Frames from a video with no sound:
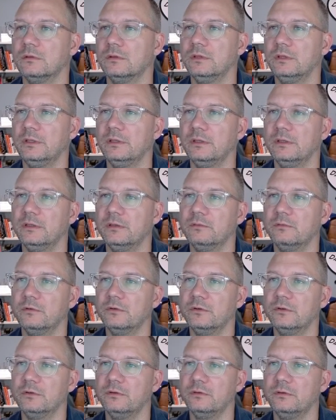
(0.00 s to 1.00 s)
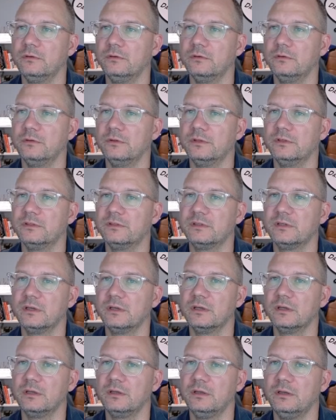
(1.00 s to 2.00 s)
And then we'll do this
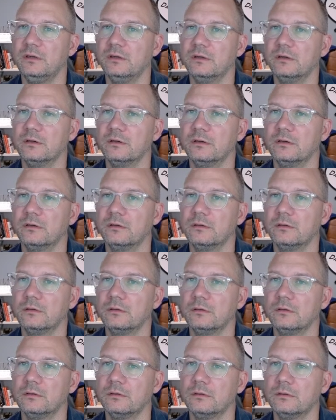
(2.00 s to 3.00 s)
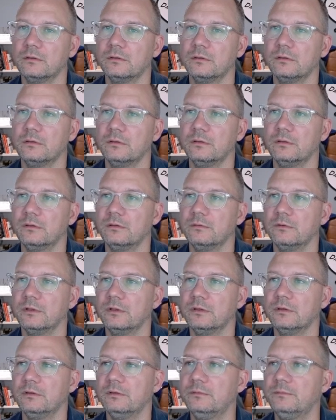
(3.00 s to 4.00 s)
guy here. There
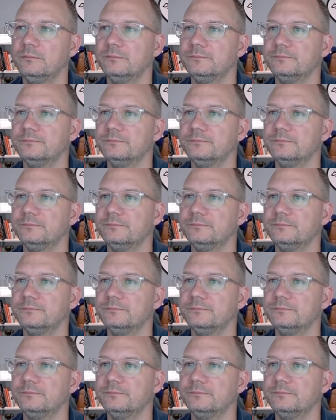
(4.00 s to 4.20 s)
we go.